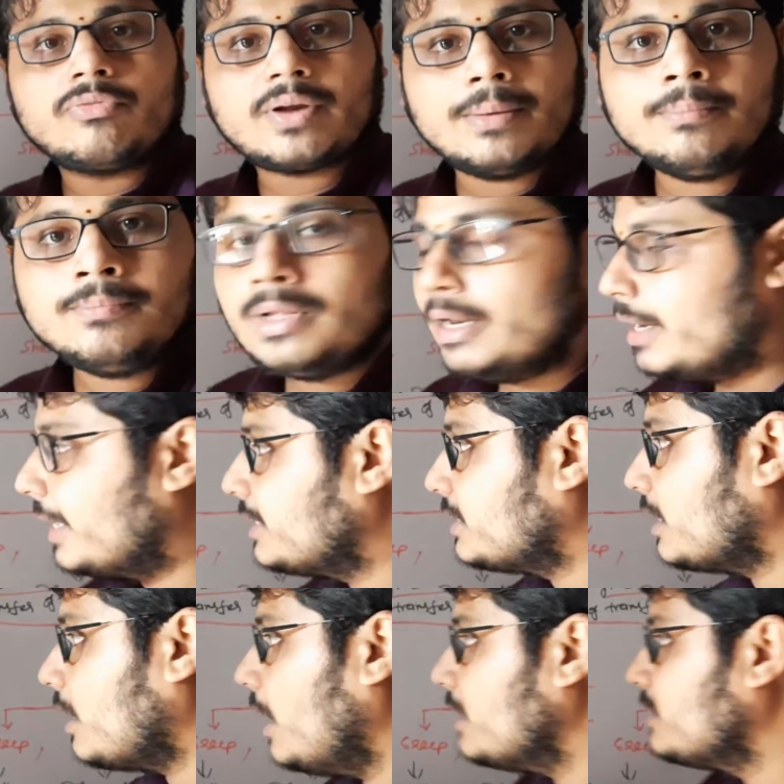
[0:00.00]
from
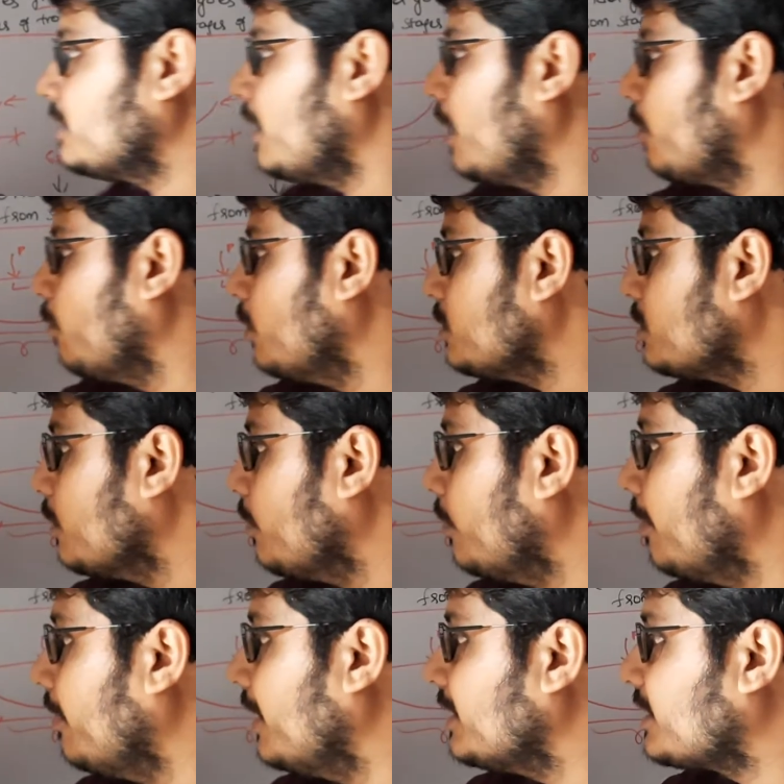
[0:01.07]
next class onwards, we
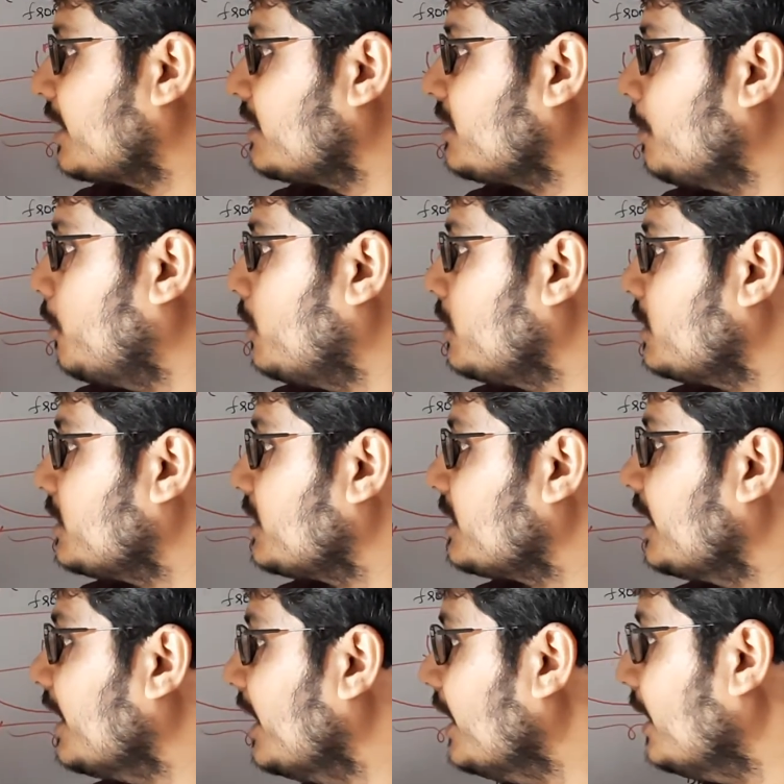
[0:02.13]
will discuss about
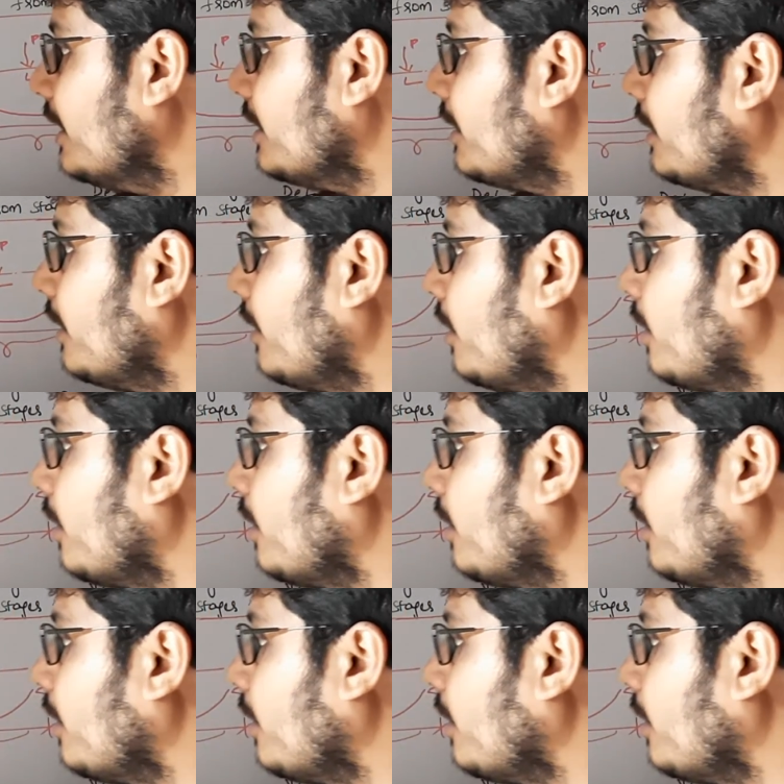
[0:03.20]
single